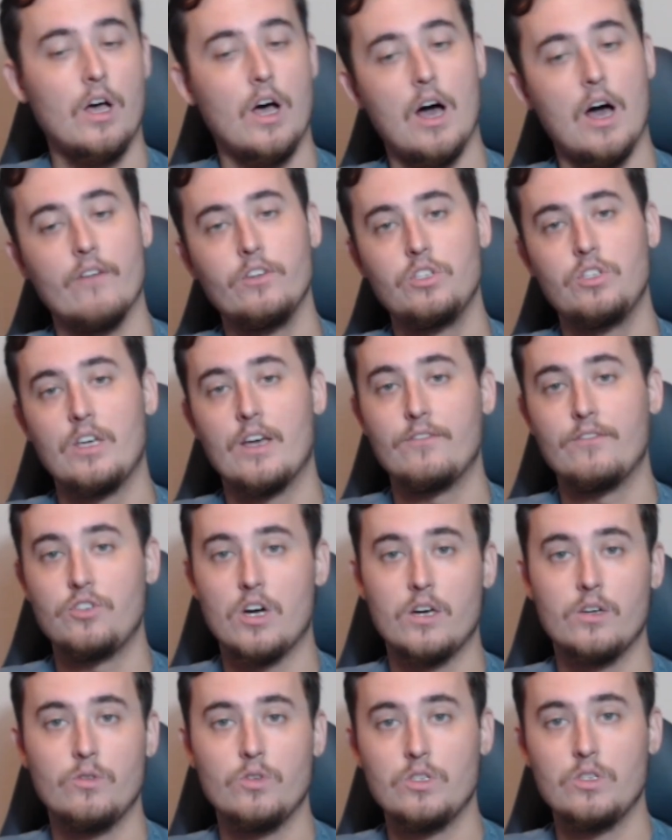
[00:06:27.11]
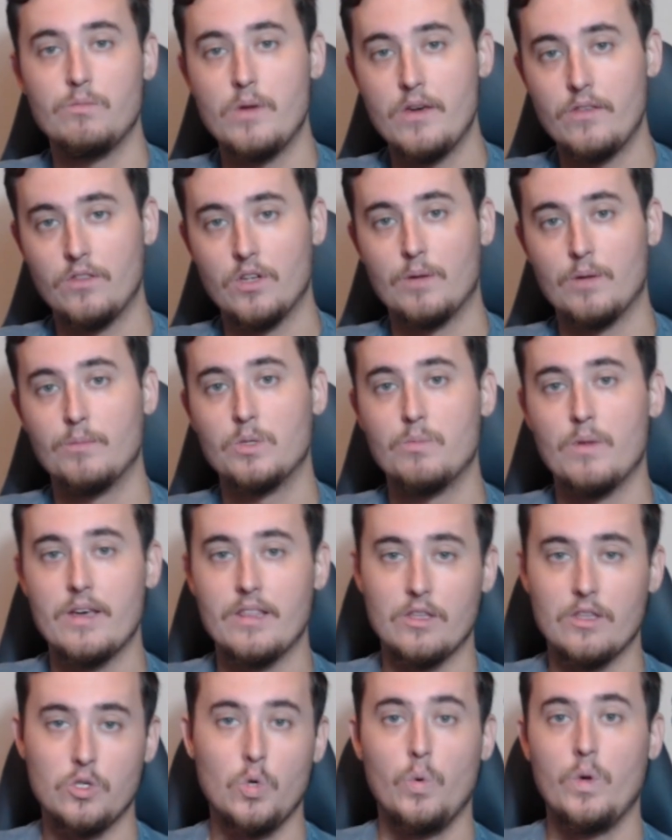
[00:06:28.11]
Obviously, you have Jonnu Smith, Durham
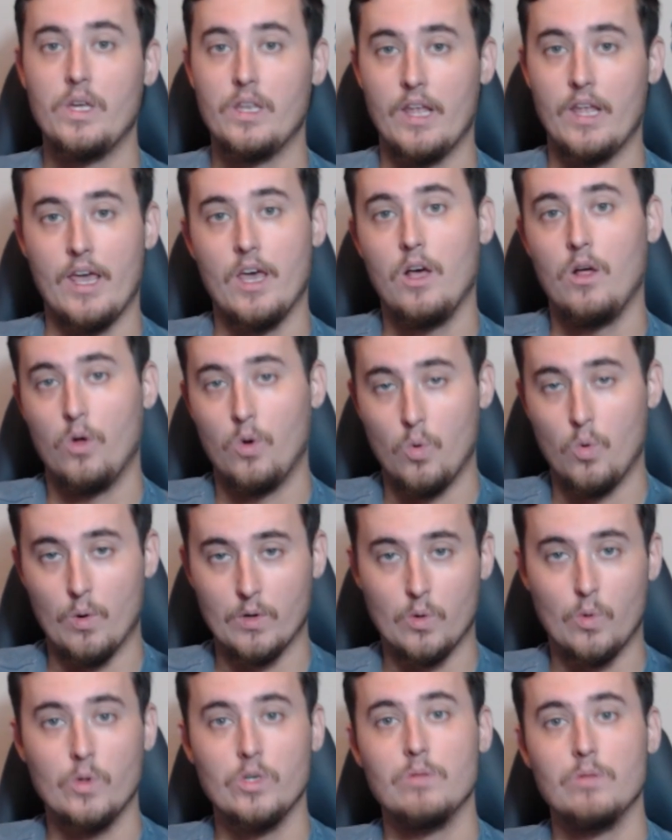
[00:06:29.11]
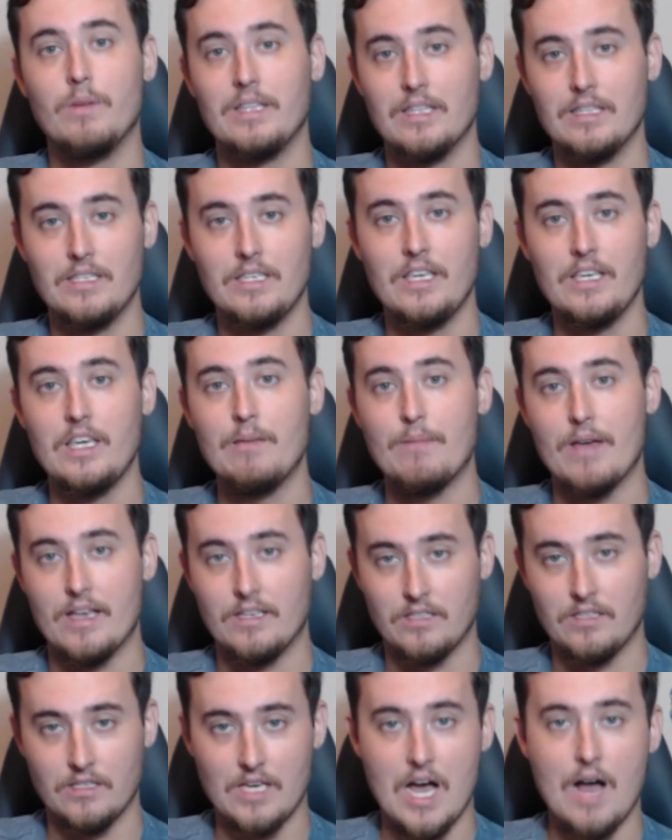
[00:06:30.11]
Smythe, and Julian Hill, who are going to make the team
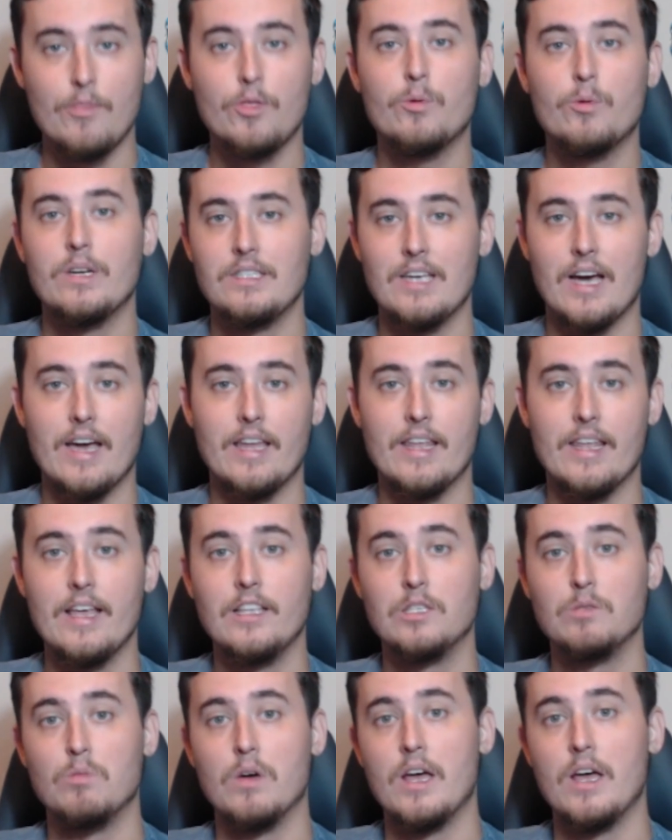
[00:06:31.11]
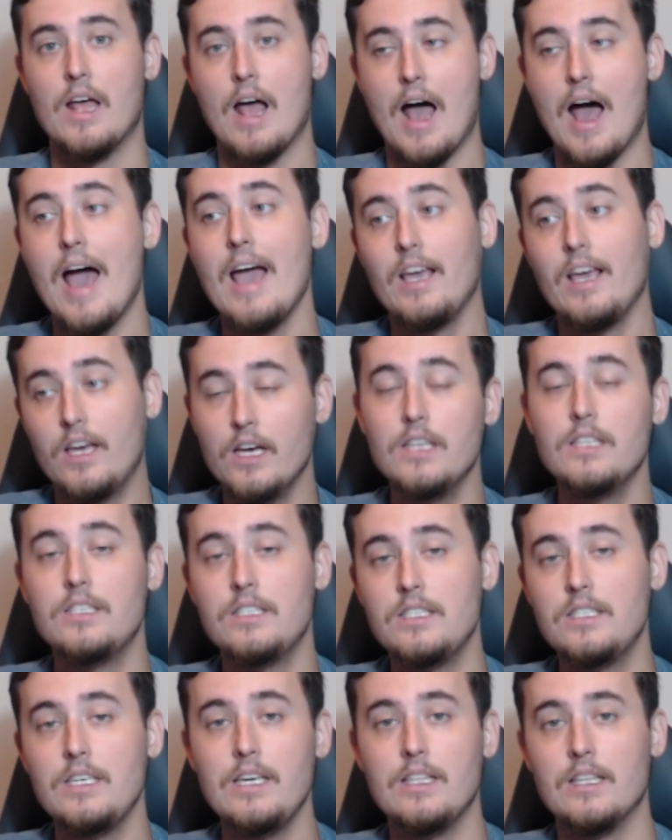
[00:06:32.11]
as the top three tight ends, but I could
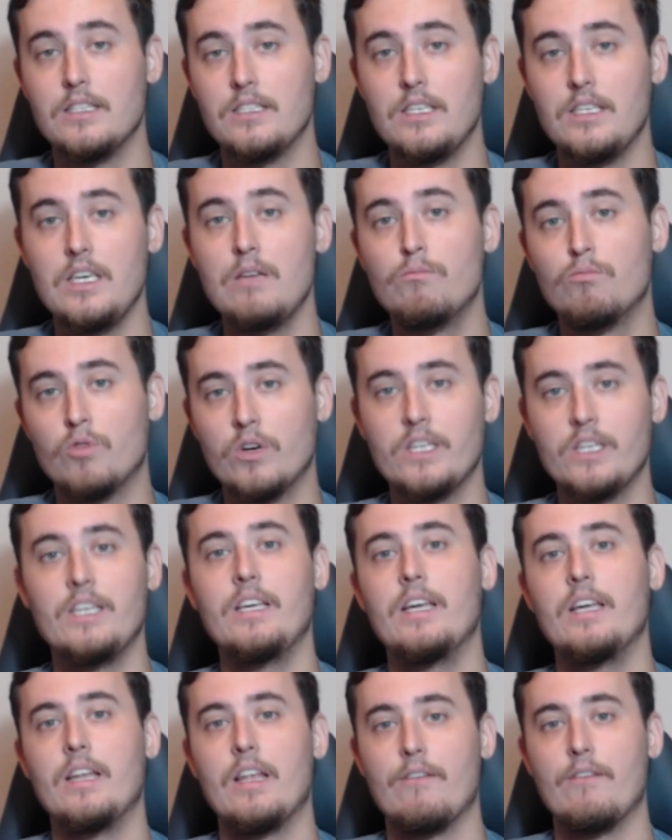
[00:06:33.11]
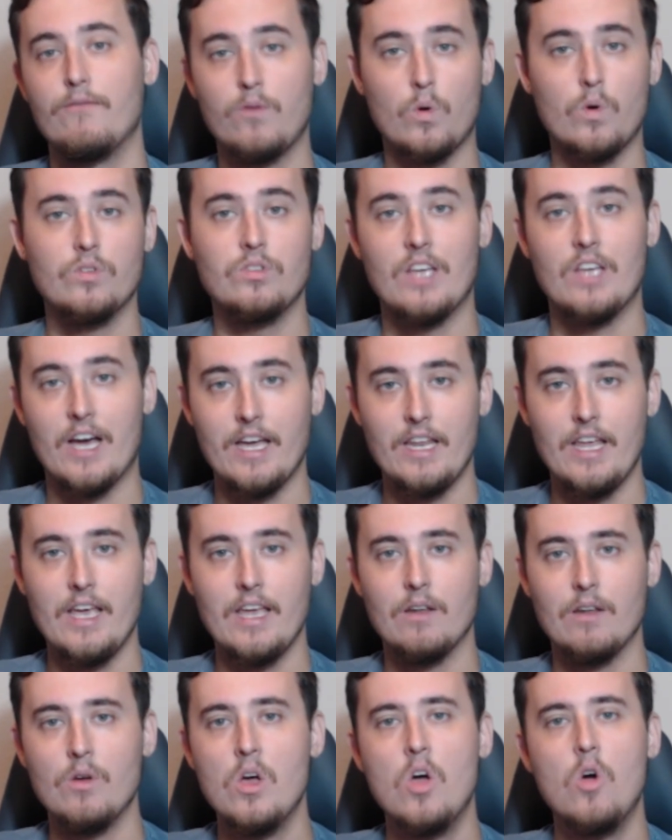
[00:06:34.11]
see the team bringing in a fourth tight
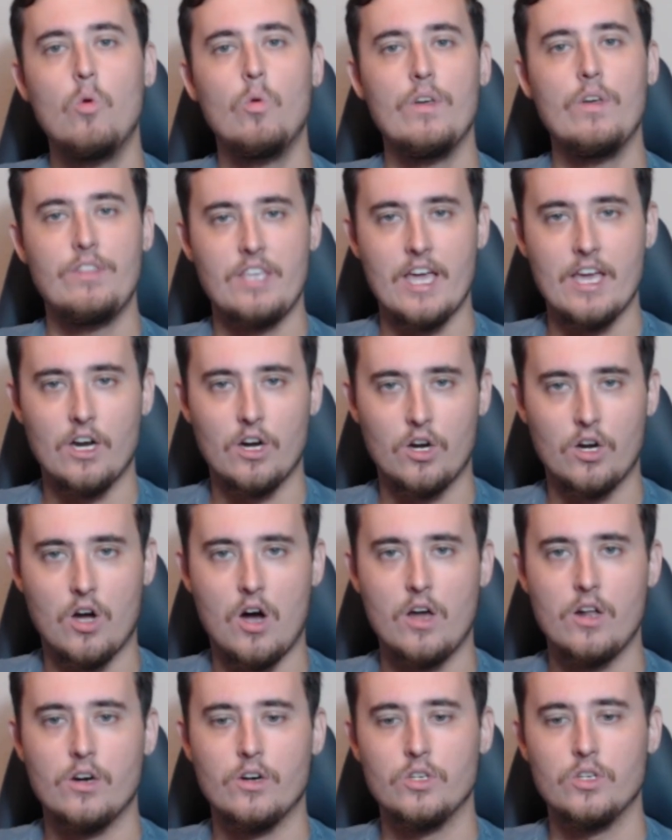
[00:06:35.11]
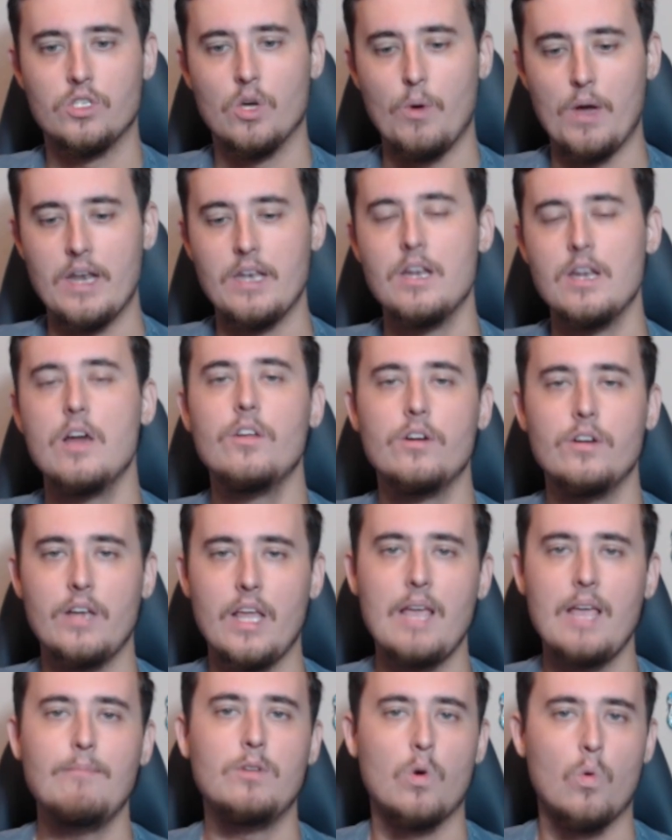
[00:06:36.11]
end with Tanner Connor, so another
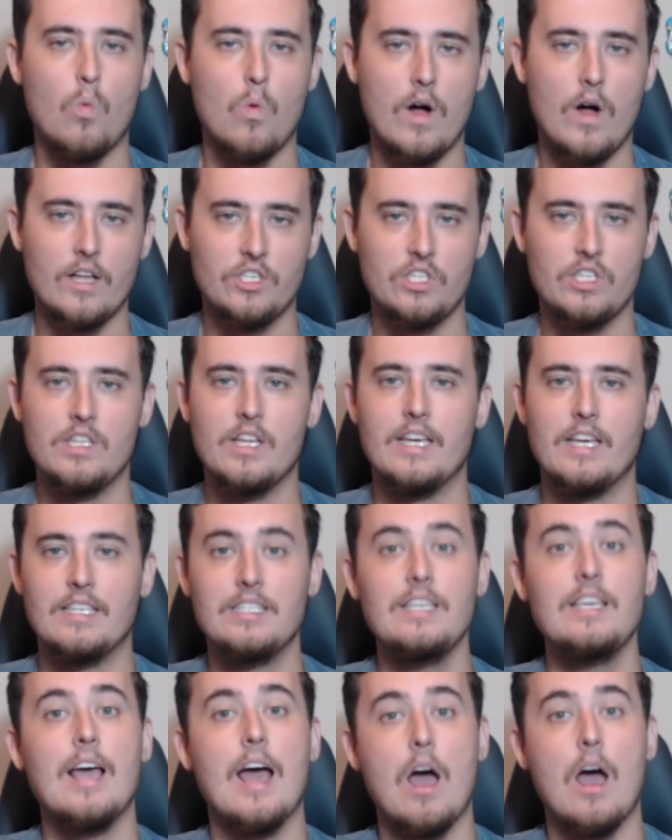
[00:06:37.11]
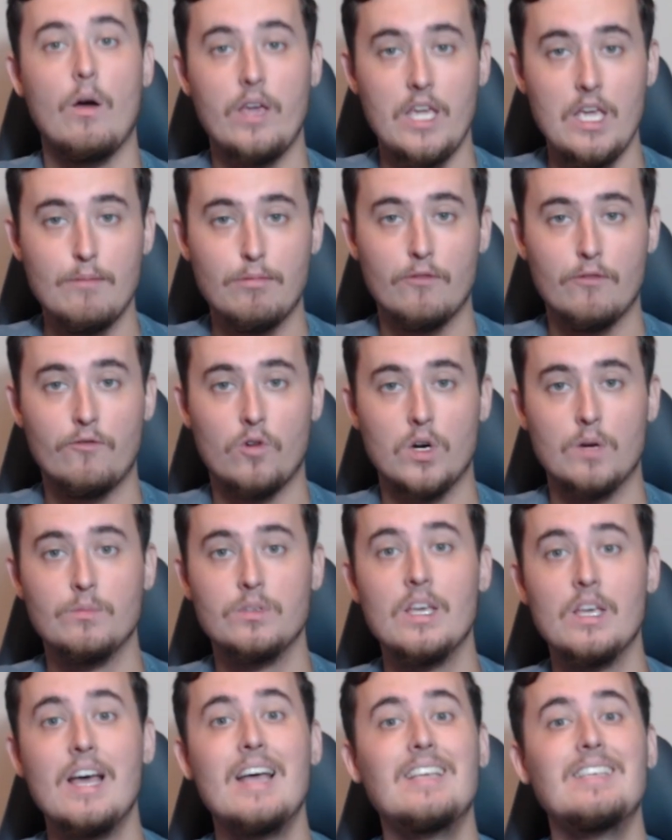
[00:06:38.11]
name to watch tonight. See how he
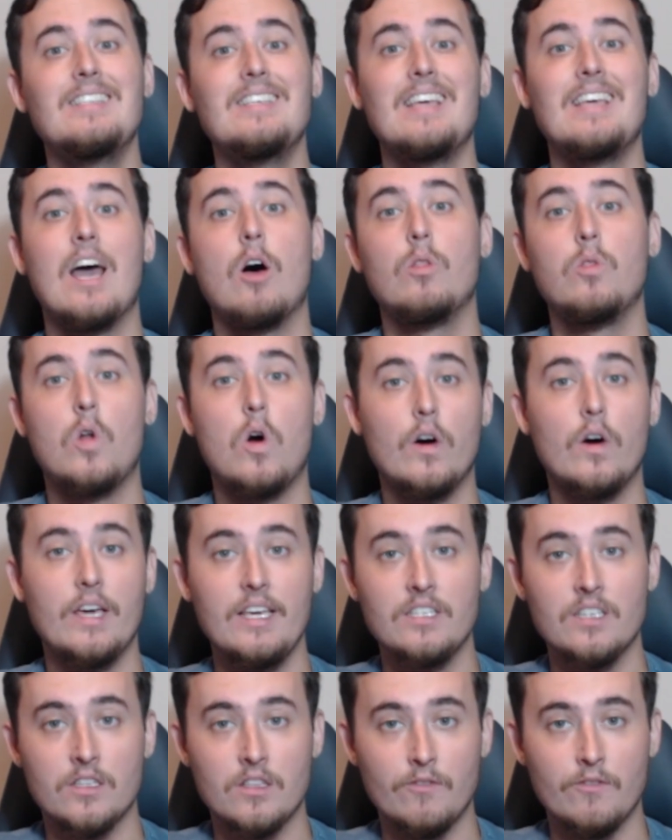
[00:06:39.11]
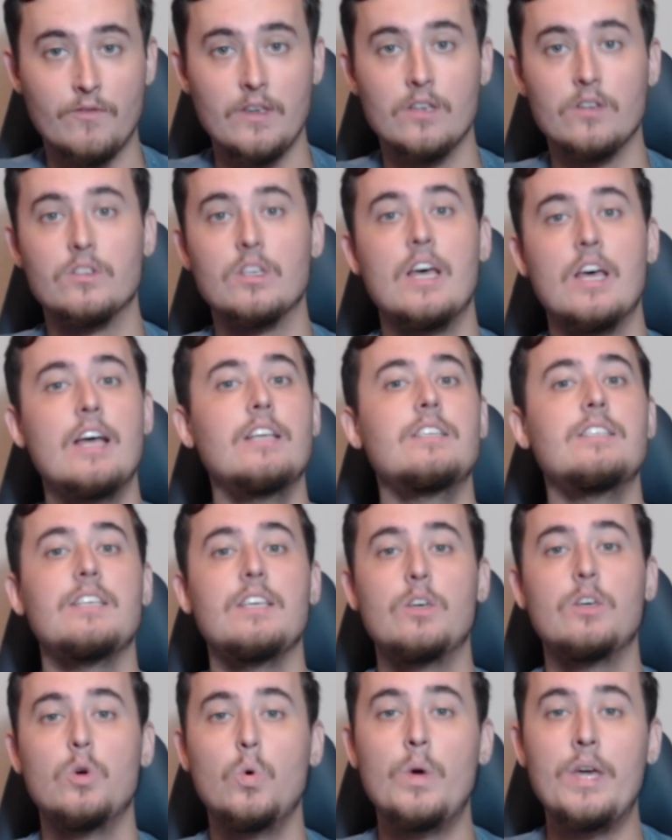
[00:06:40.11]
performs, see how long he's on the field,
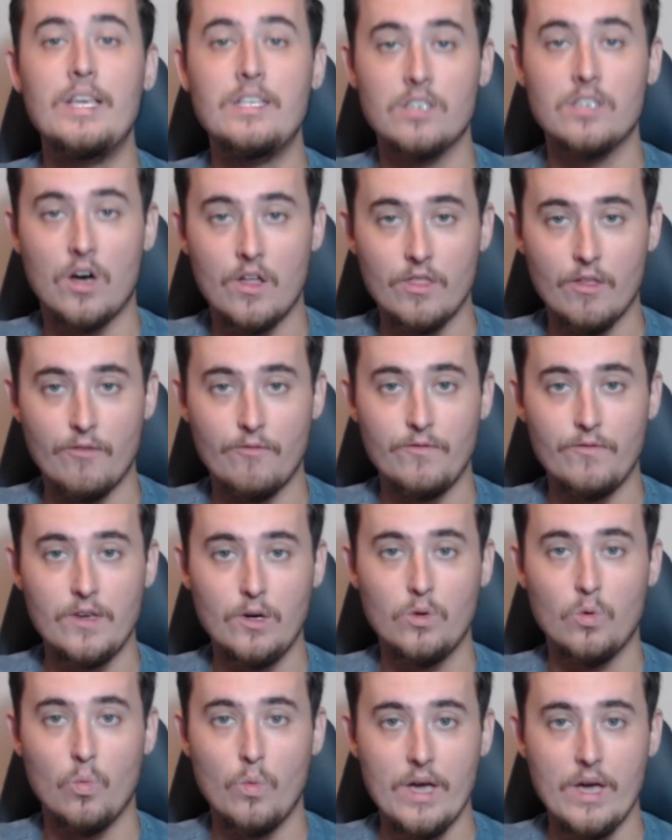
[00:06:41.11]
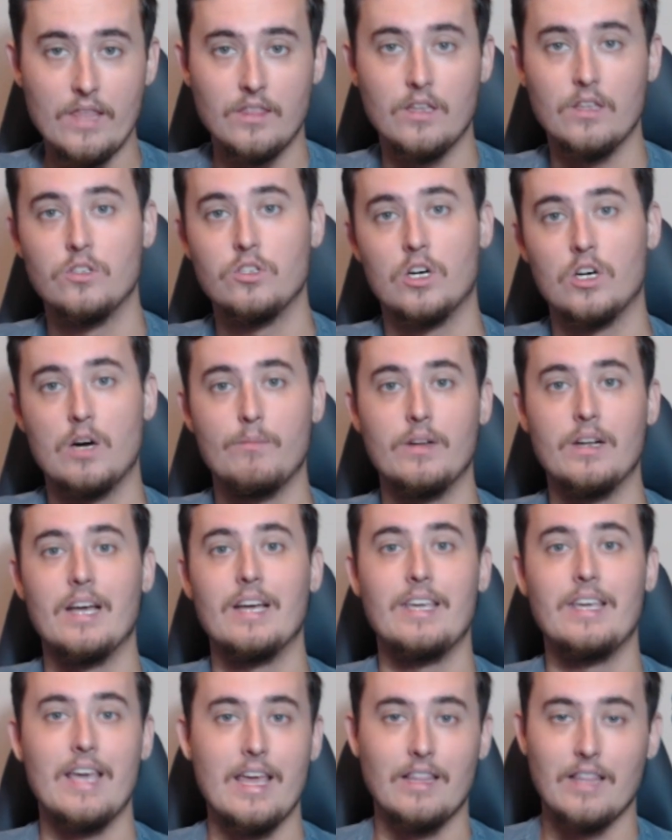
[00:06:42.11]
see who he's on the field with to determine,
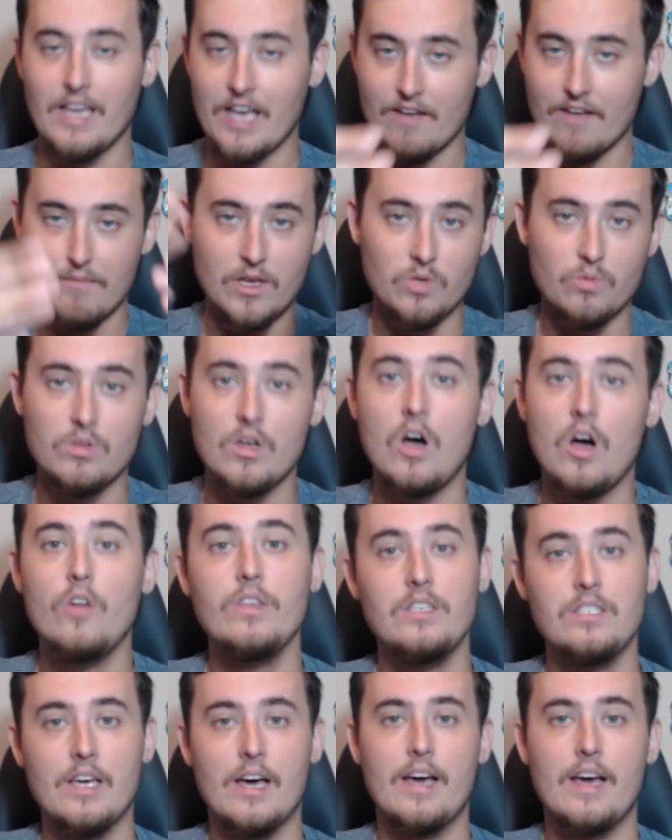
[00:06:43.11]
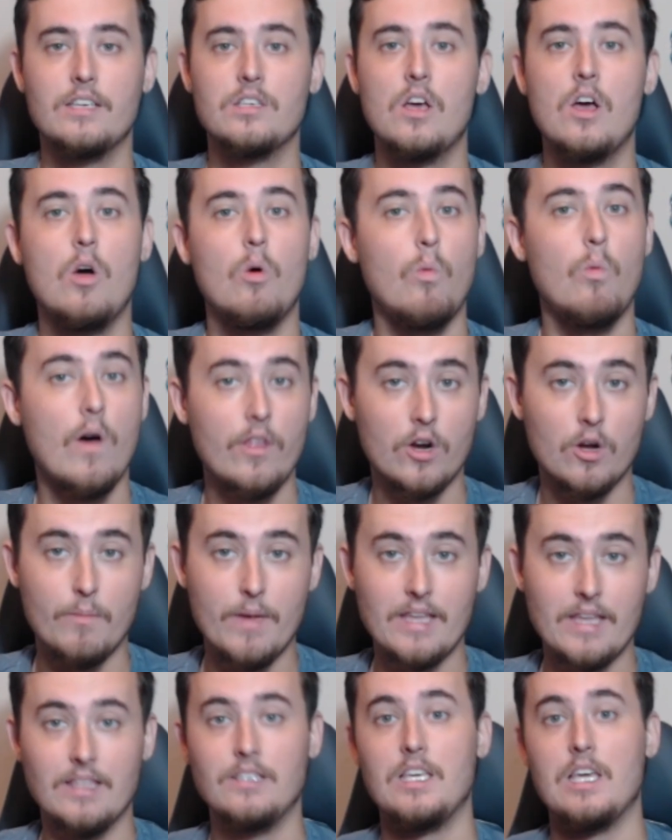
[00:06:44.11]
again, like I mentioned with all these guys, whether he'll
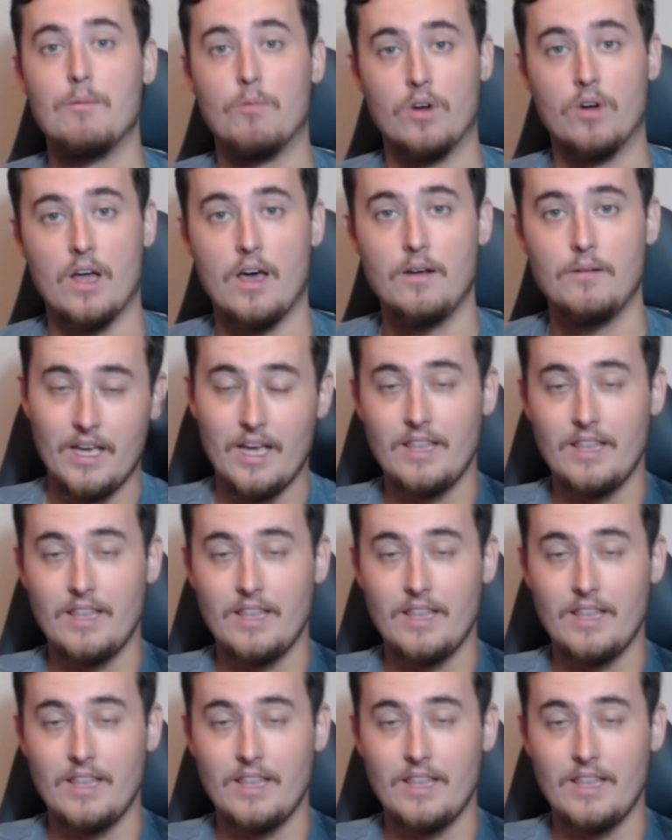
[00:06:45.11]
make the team or not.